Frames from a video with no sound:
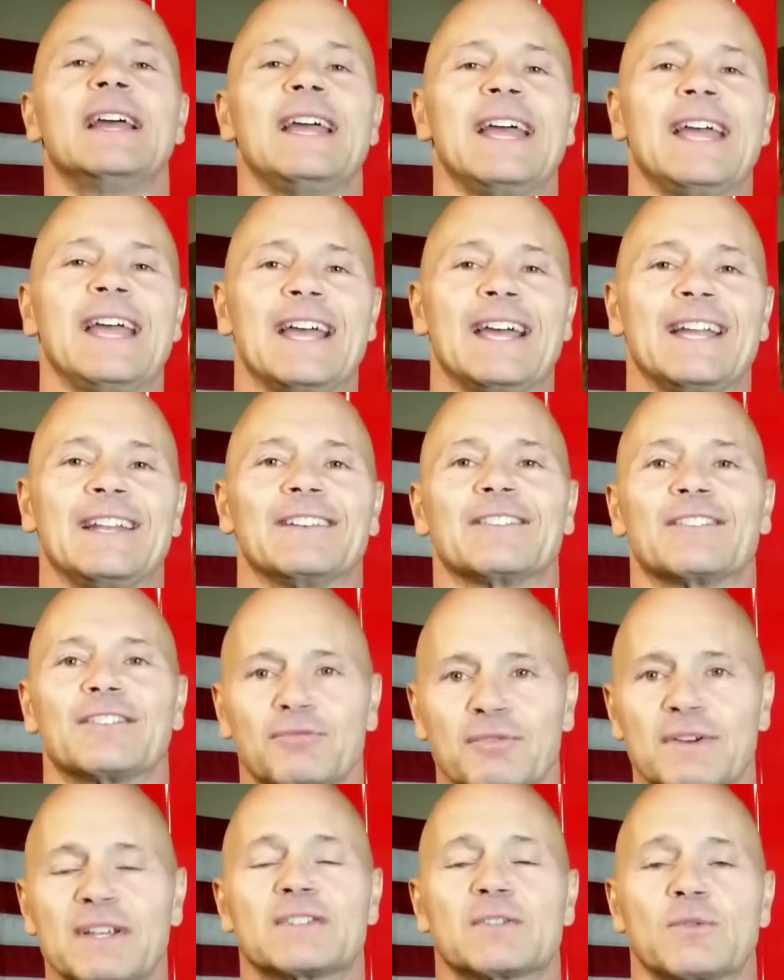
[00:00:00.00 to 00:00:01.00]
And
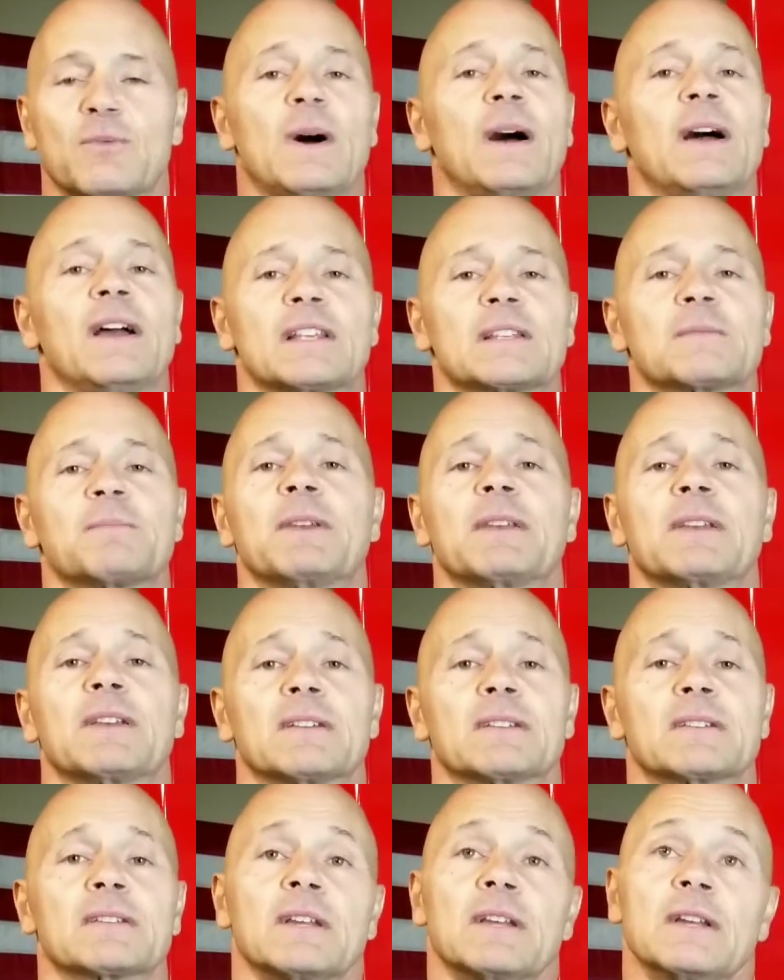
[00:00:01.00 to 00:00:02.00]
the reason why is
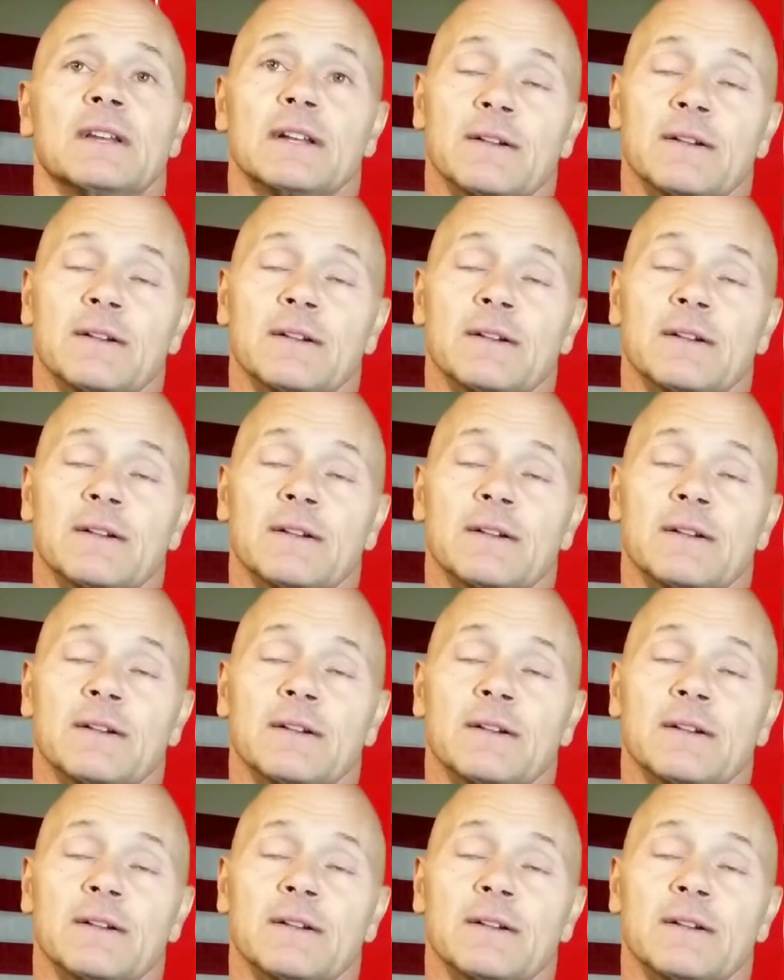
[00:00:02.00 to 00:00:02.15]
because